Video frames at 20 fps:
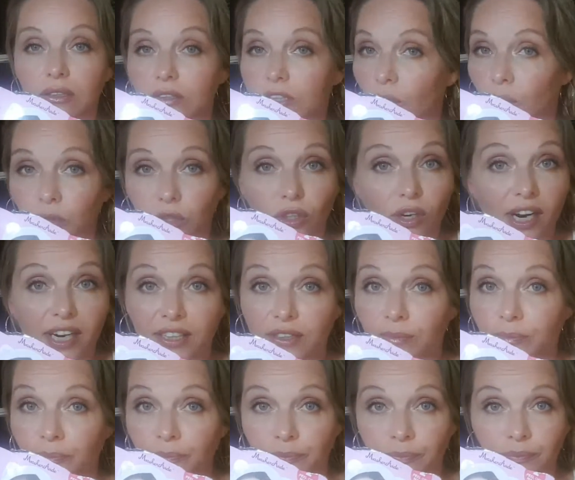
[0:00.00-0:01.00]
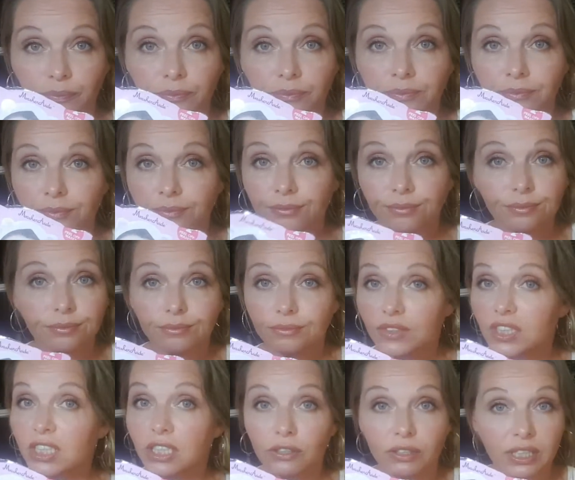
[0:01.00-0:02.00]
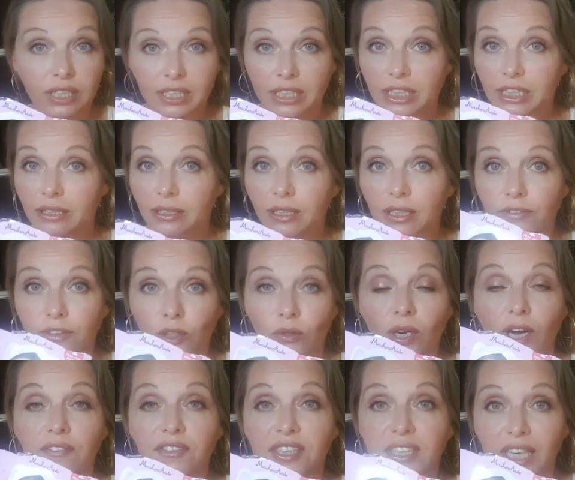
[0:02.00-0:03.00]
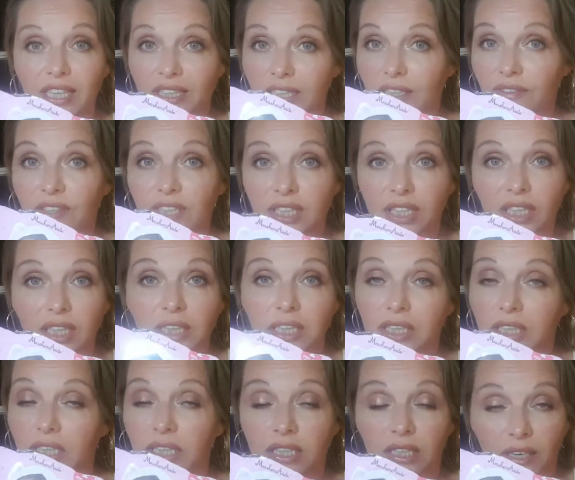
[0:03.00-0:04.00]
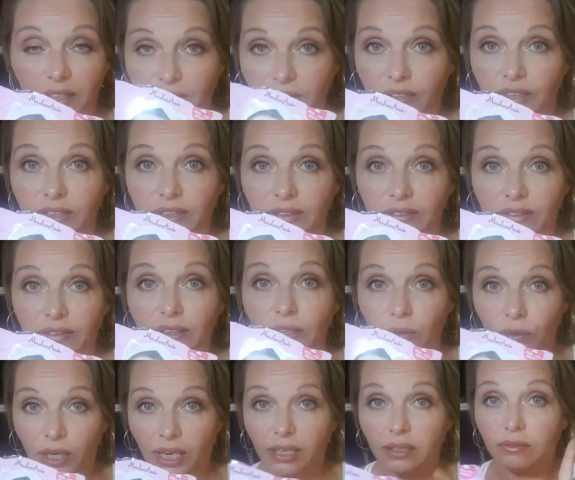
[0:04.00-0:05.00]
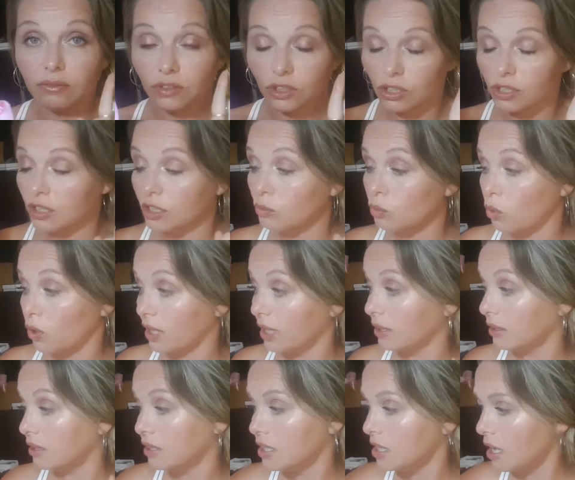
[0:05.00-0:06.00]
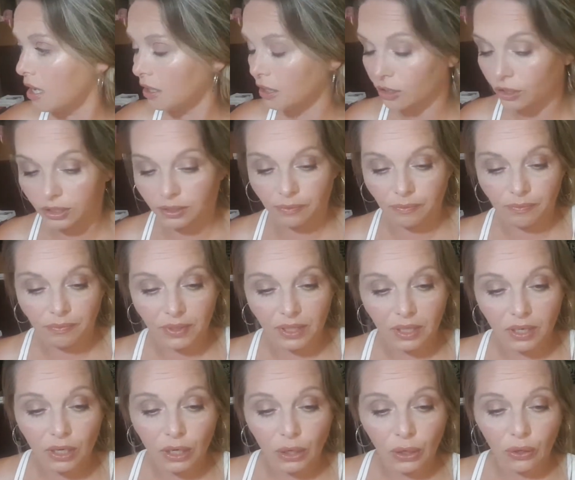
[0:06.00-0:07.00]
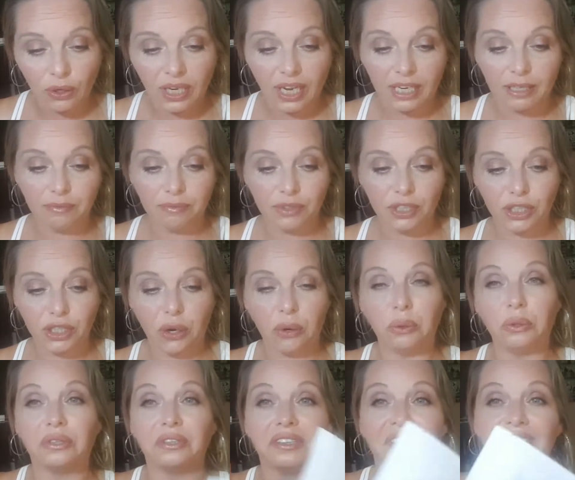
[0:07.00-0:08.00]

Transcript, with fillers: don't try it. Seriously, if you have sensitive skin, this is not good, okay? Just a warning, not good. Okay, so